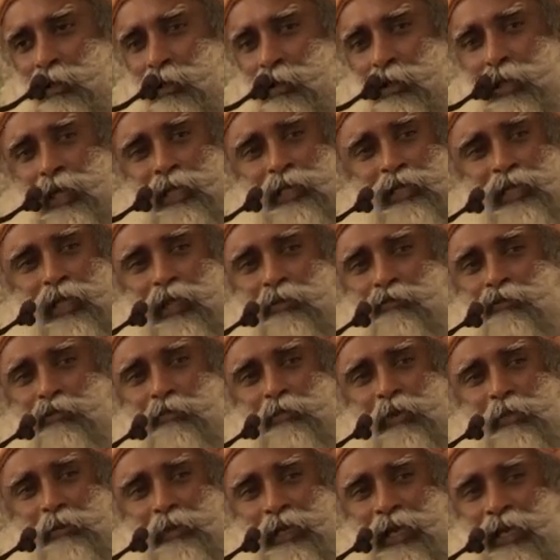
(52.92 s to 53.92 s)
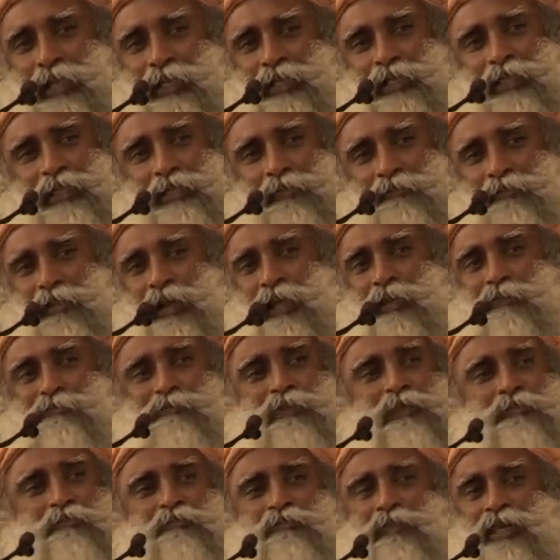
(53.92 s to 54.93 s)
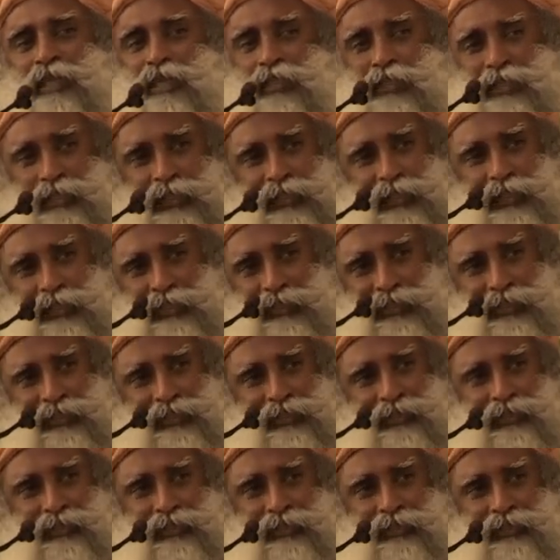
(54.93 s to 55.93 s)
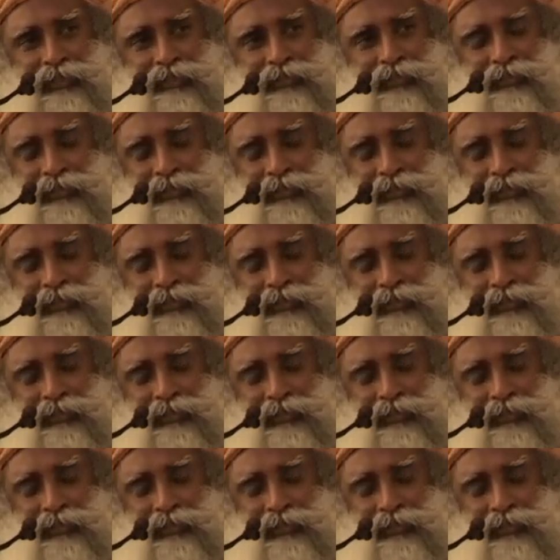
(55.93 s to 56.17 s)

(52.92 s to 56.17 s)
right now you may be identified with many things,